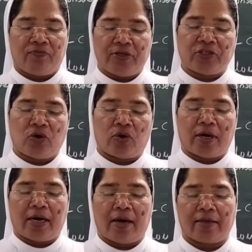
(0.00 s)
which
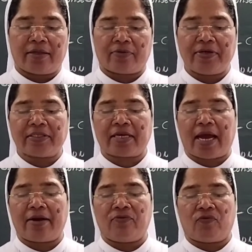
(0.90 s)
otherwise
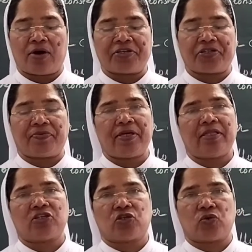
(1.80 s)
can wash away
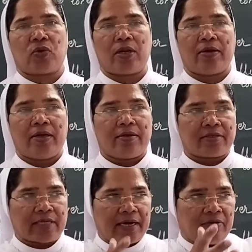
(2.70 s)
the soil.
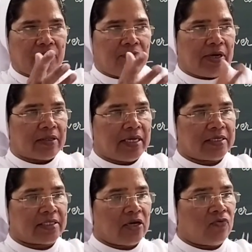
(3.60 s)
Side where there
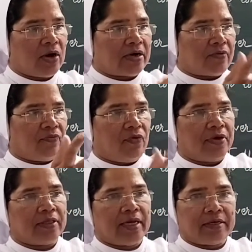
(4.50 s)
is a water
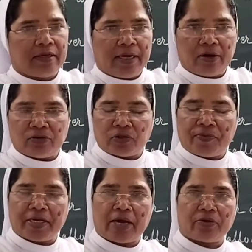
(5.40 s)
flowing, that there is
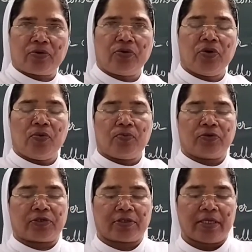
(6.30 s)
we can
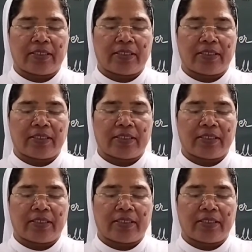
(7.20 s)
put